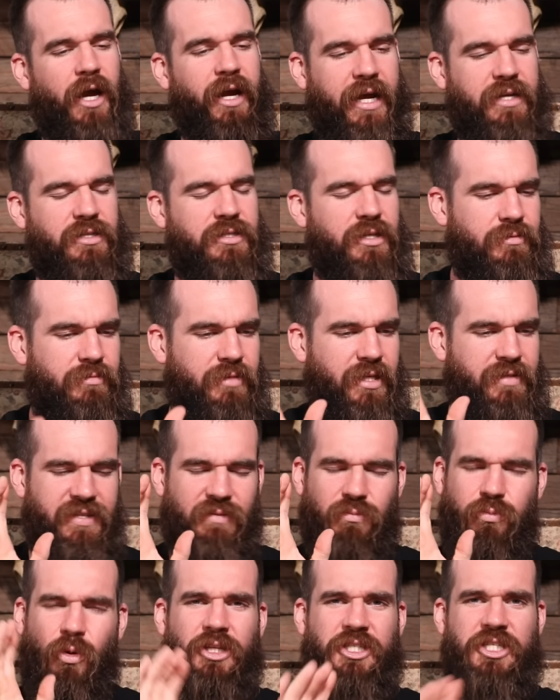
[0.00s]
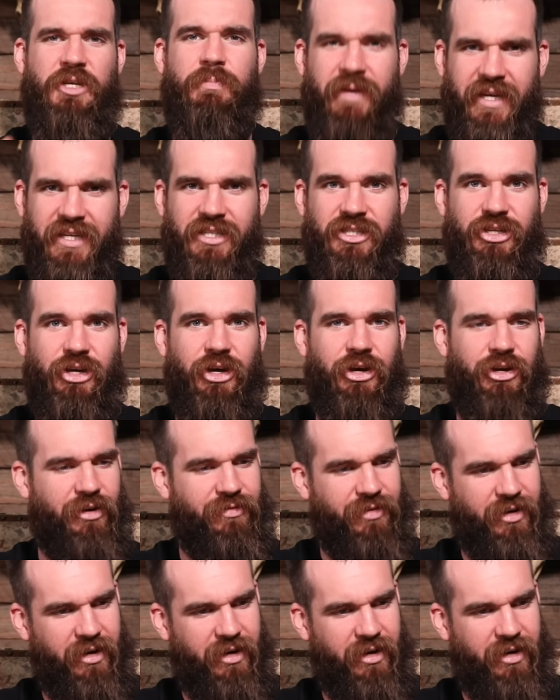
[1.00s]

Okay, so they said, what's your biggest turn off?